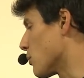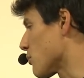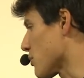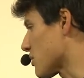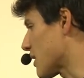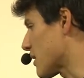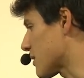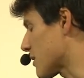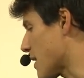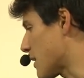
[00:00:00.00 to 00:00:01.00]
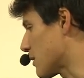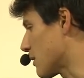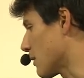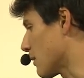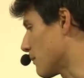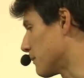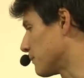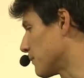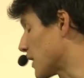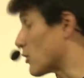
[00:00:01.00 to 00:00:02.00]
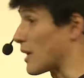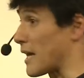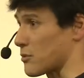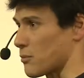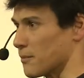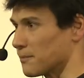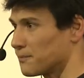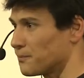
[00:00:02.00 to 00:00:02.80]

process and in the classroom.